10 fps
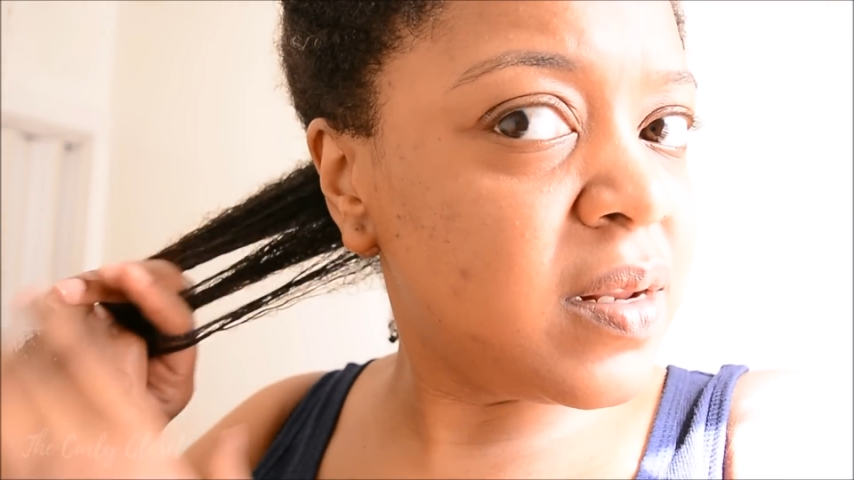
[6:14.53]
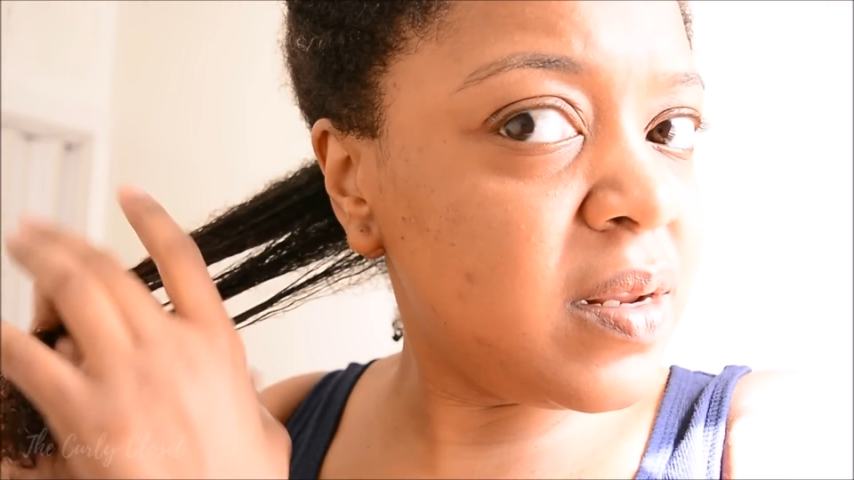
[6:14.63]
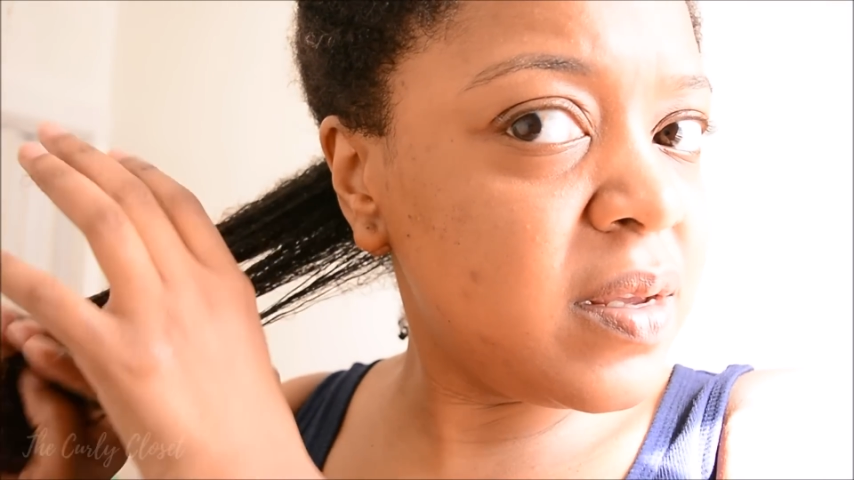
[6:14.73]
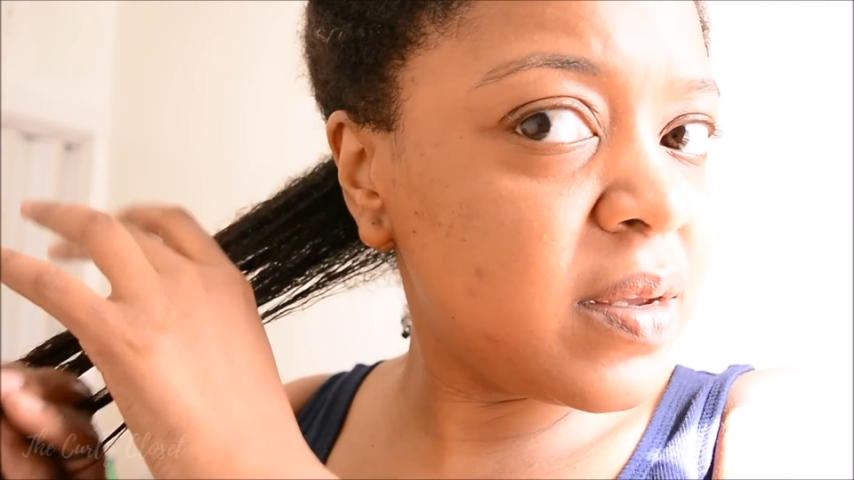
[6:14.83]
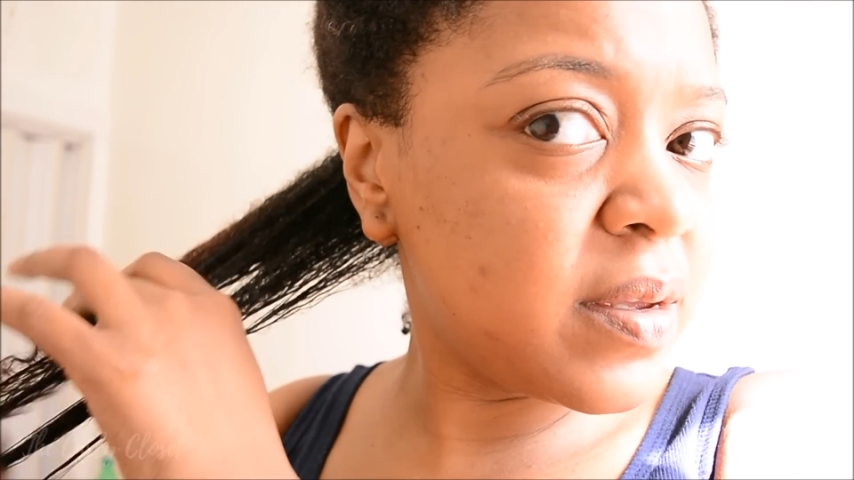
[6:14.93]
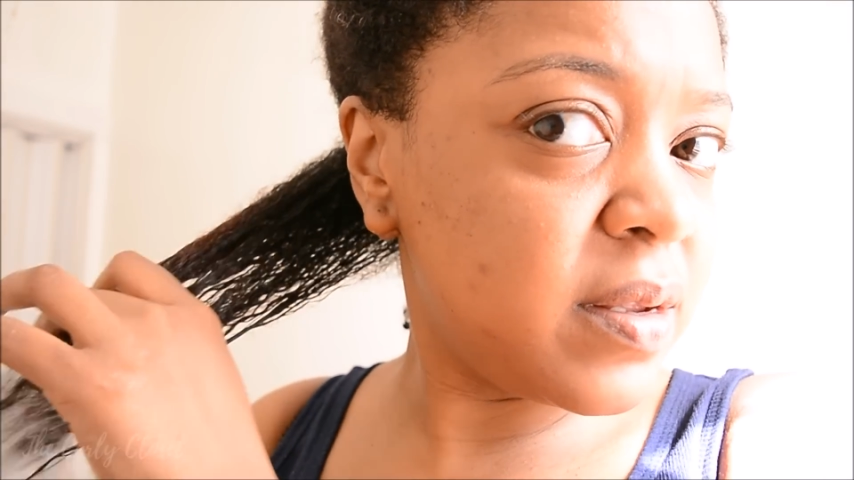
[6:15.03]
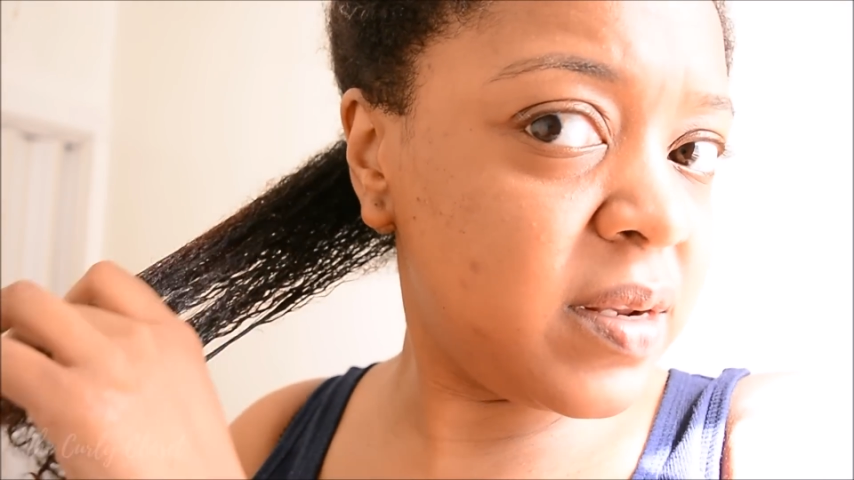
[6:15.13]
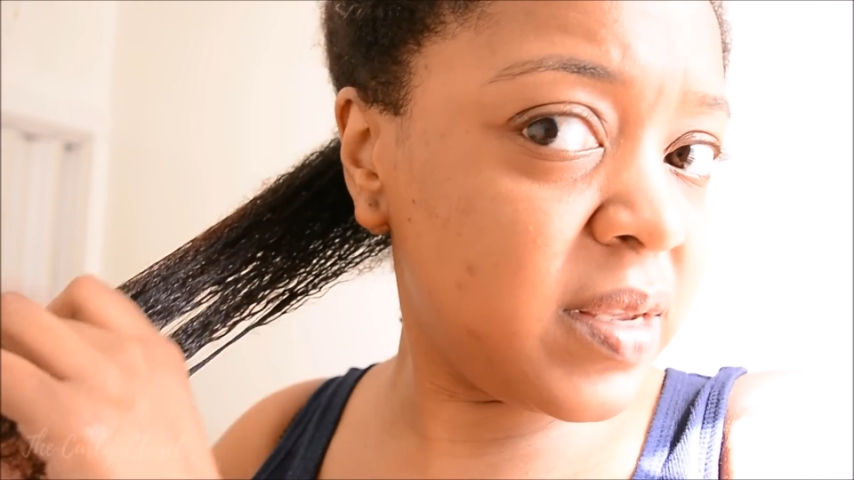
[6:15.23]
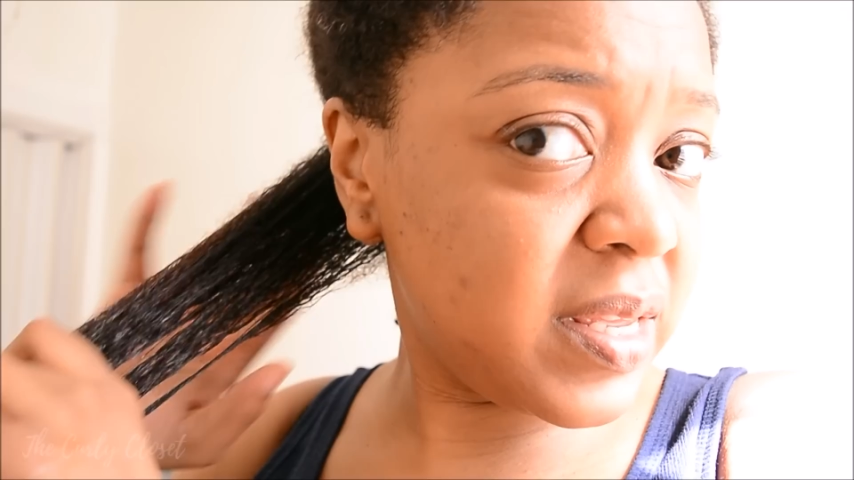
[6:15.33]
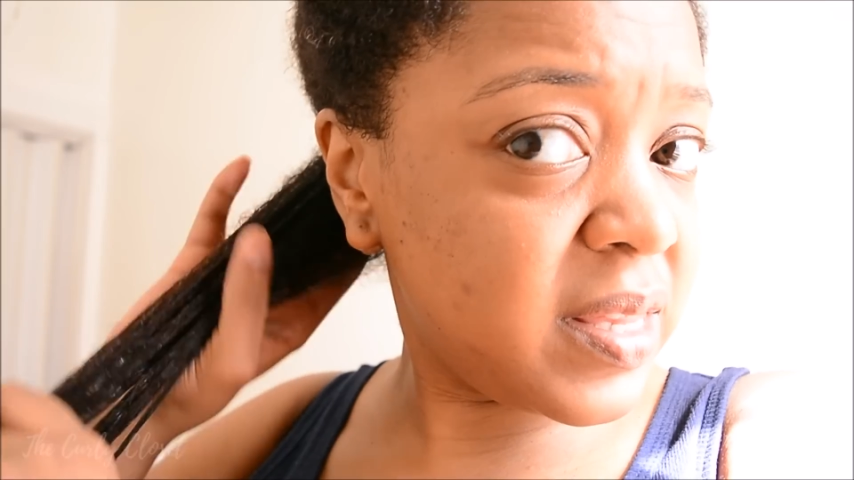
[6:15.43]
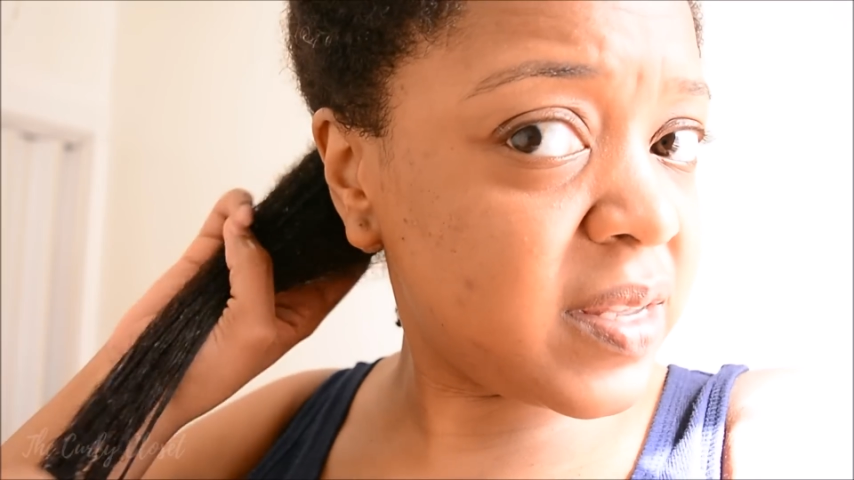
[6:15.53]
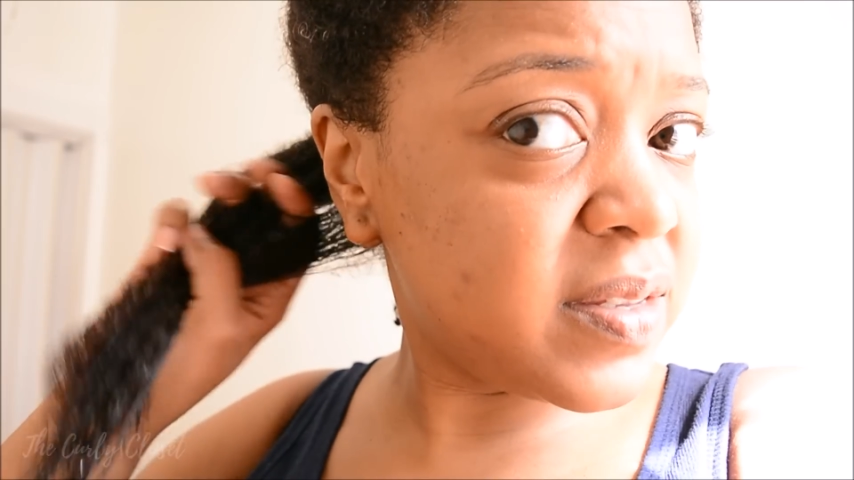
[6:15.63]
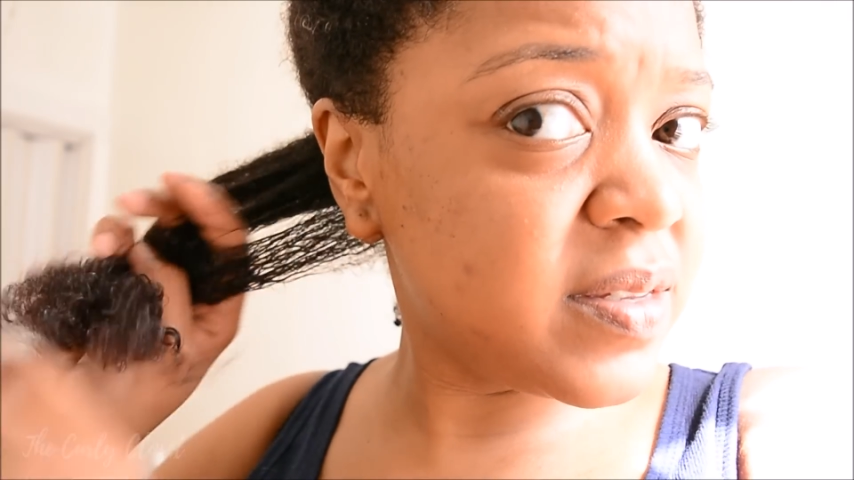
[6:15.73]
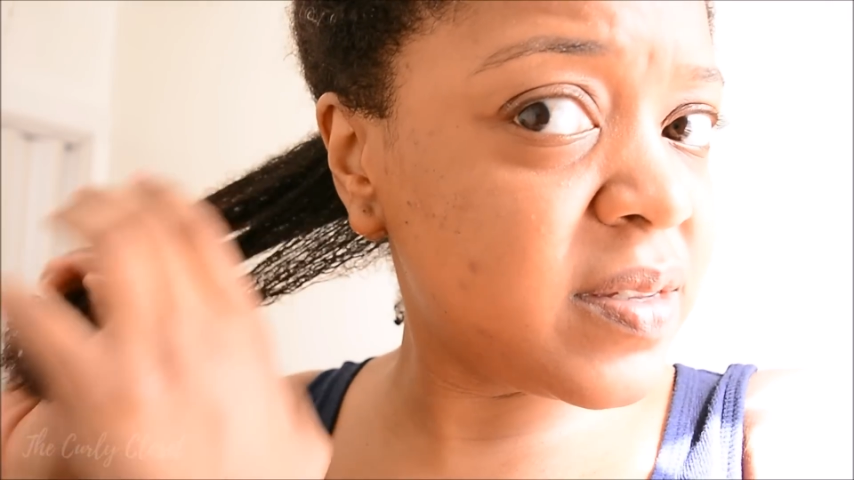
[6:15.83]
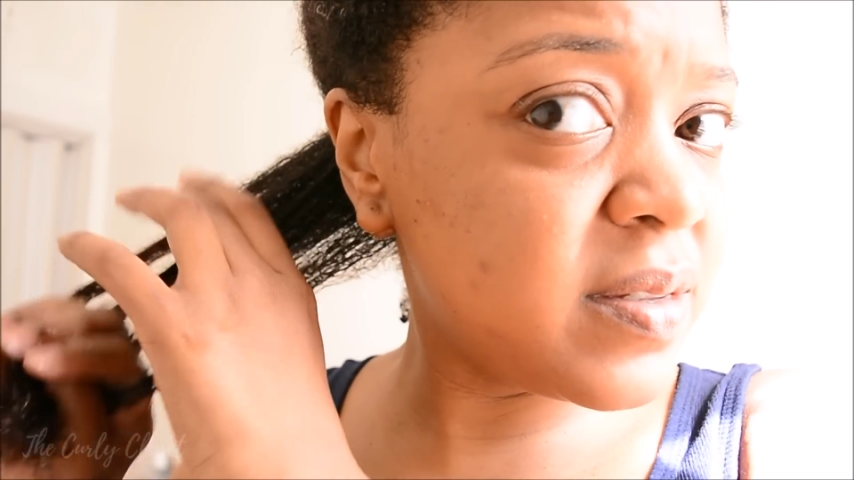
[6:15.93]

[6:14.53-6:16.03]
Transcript: Look, look at this.